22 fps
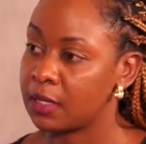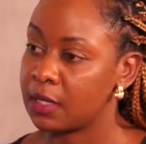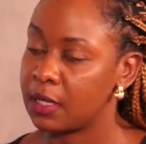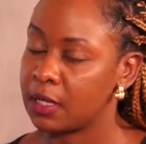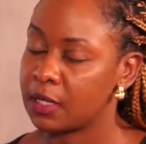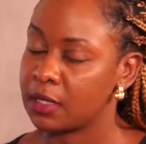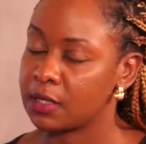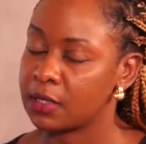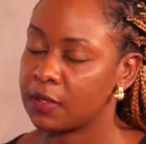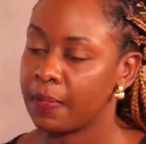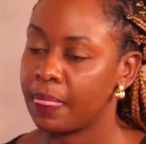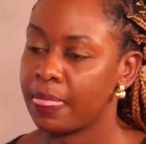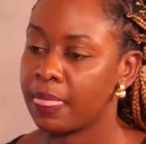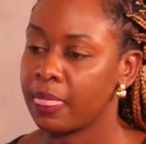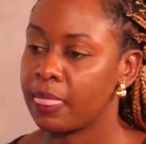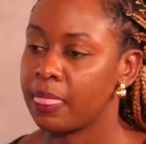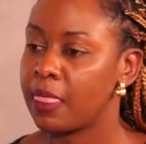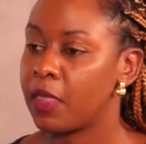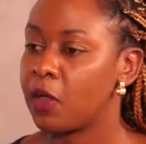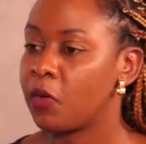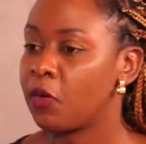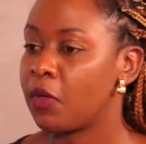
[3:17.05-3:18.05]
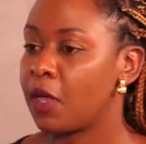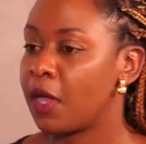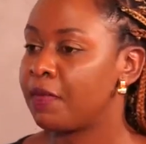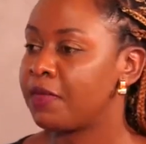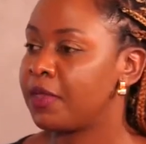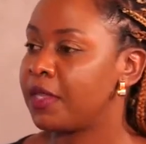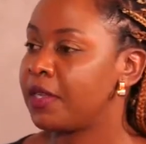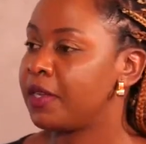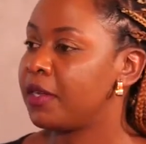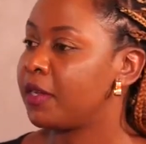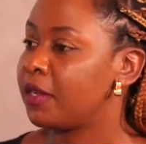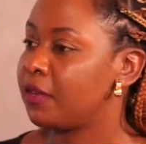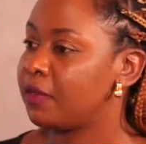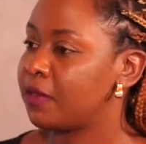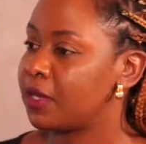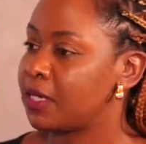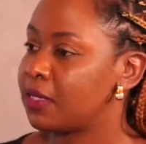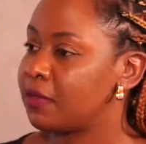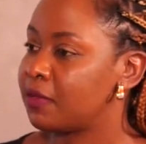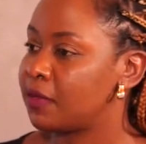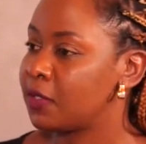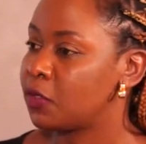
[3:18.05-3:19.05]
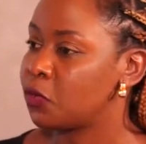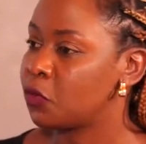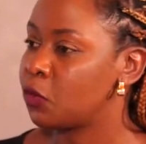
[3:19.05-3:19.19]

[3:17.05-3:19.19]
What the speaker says: Yes. Then we have the derivatives,